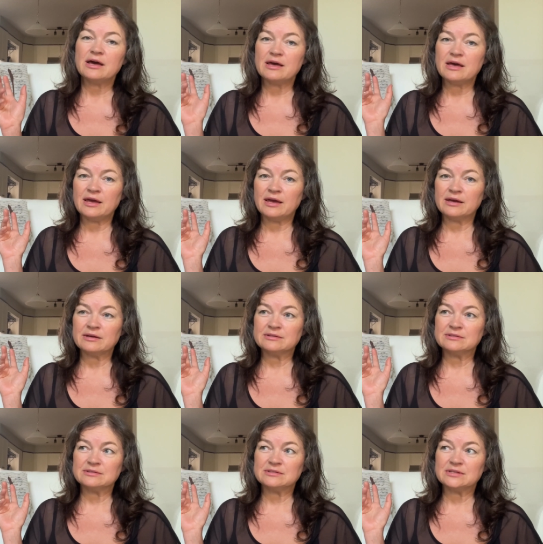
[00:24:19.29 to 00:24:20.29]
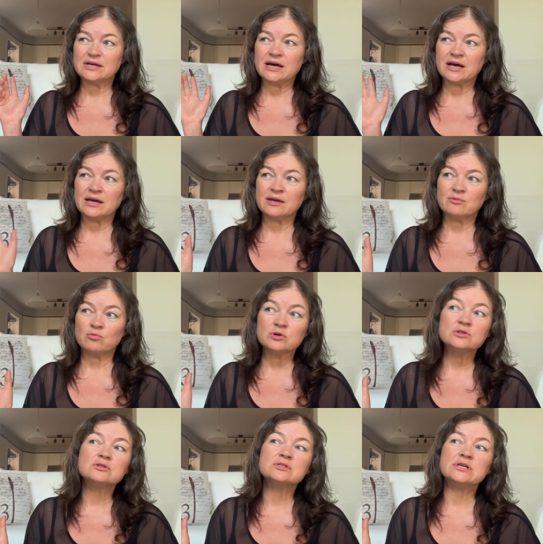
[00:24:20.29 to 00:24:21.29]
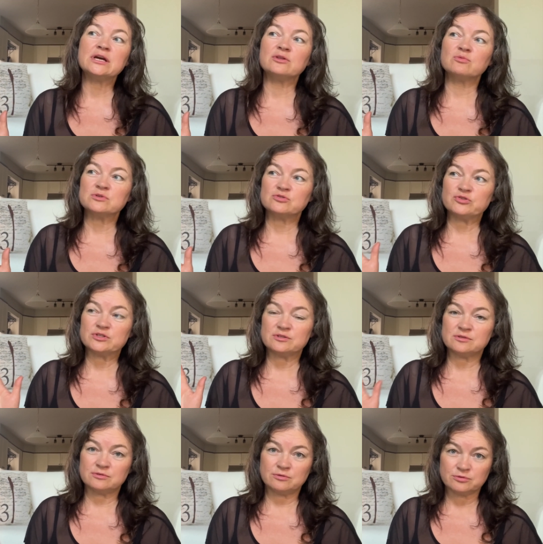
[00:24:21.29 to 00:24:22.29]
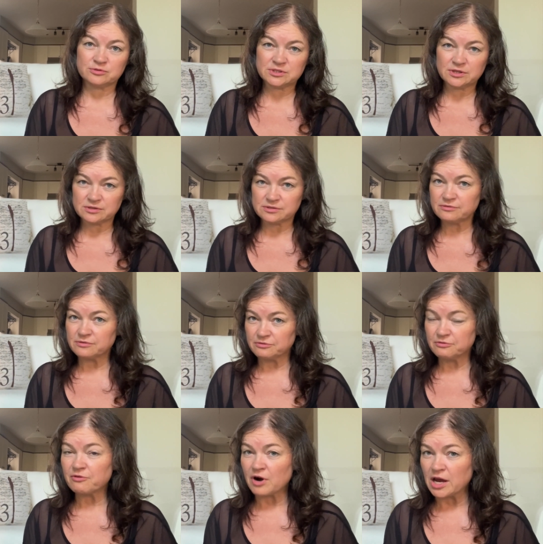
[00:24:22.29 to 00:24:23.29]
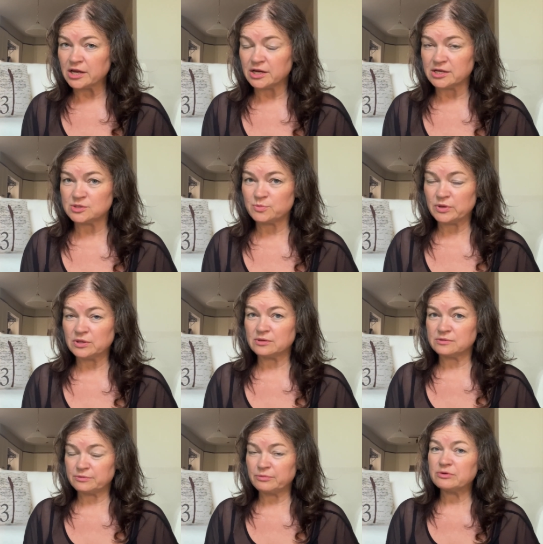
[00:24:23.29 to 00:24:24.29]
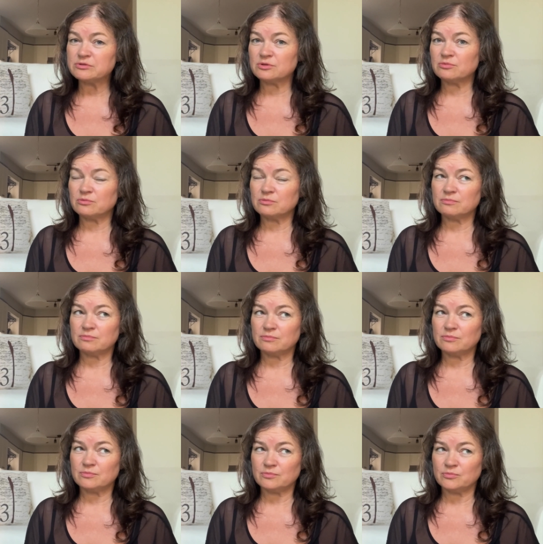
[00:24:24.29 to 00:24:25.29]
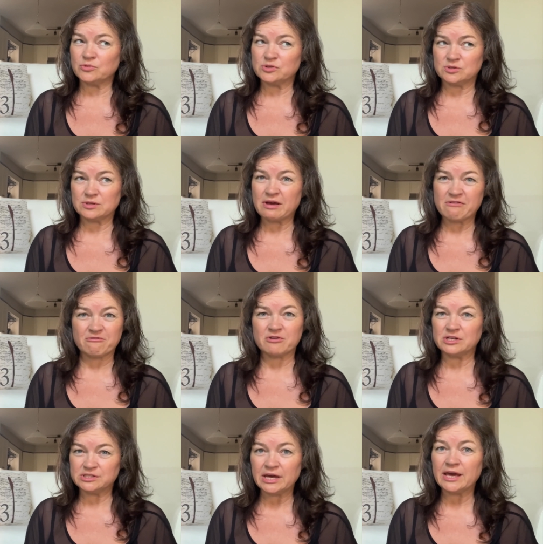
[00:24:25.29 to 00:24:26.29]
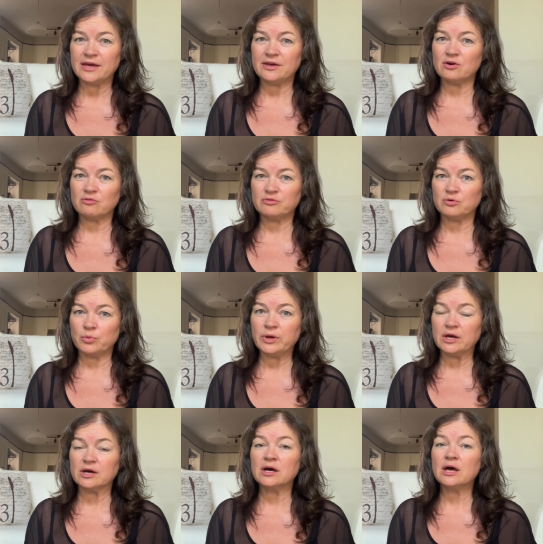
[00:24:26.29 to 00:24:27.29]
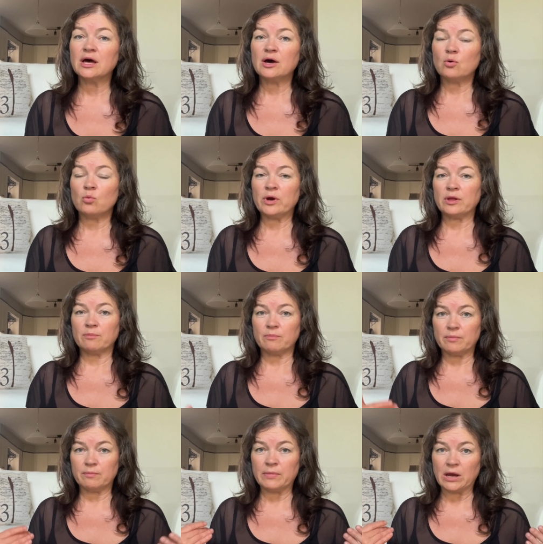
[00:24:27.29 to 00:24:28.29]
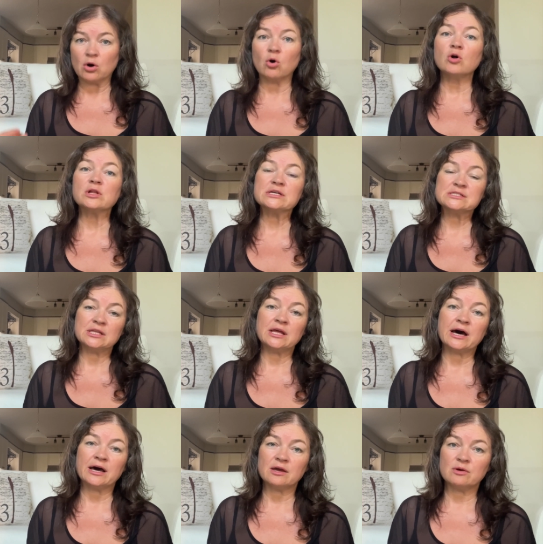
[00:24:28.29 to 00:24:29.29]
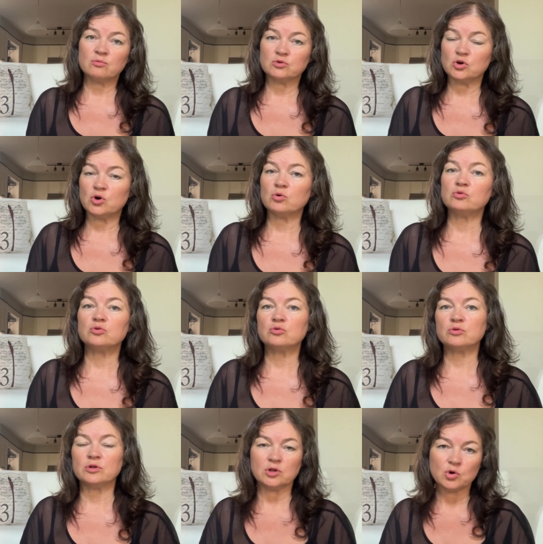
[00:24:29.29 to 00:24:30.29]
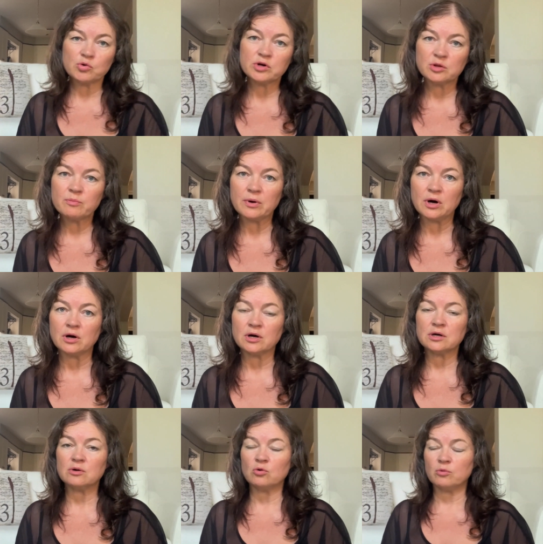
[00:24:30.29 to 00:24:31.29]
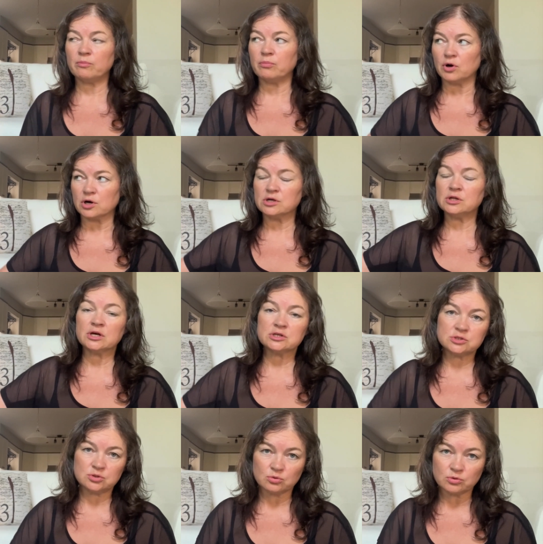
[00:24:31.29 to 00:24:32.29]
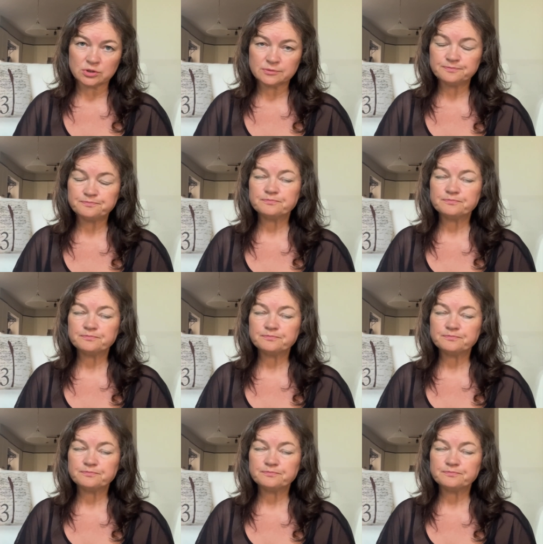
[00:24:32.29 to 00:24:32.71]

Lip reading: And I want to say it was just Thursdays and Fridays, but sometimes it was every day of the week when my colleagues and I would go to the local bar or bar next door